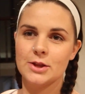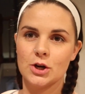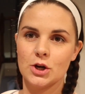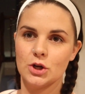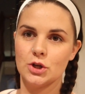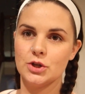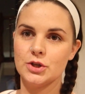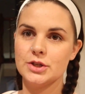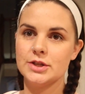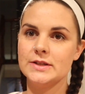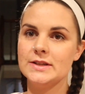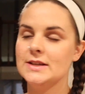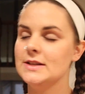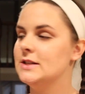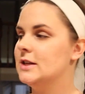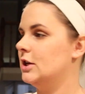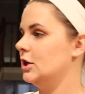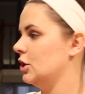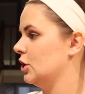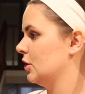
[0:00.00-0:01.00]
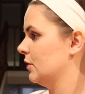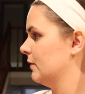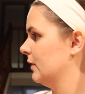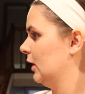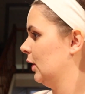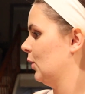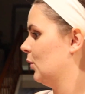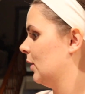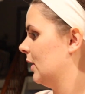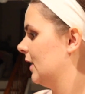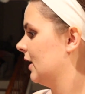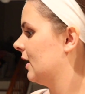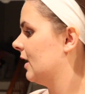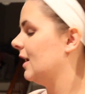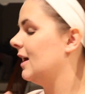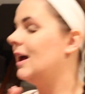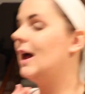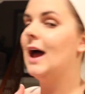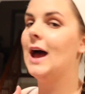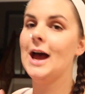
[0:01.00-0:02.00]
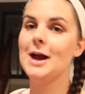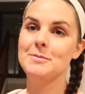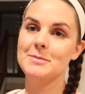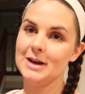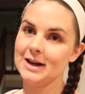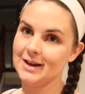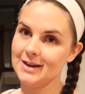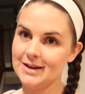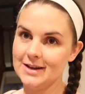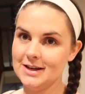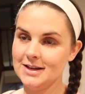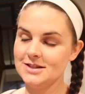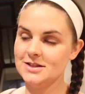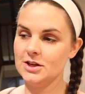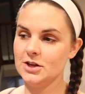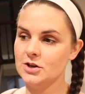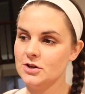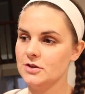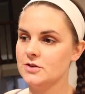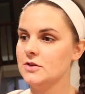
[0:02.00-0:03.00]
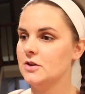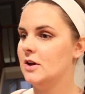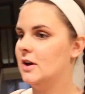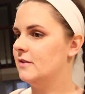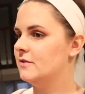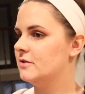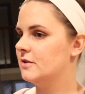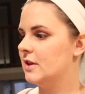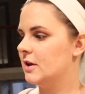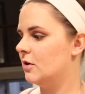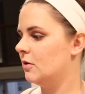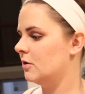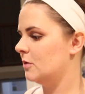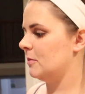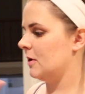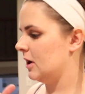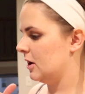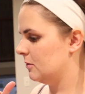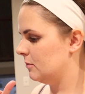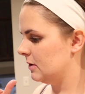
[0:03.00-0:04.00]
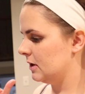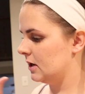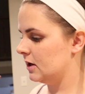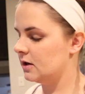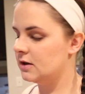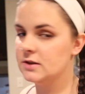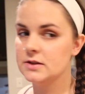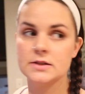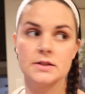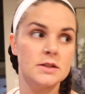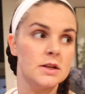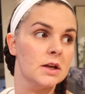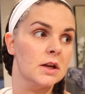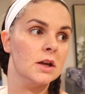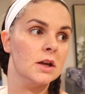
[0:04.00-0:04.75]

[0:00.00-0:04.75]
the girls dinner really quick. I'm not gonna eat dinner until after they go to bed because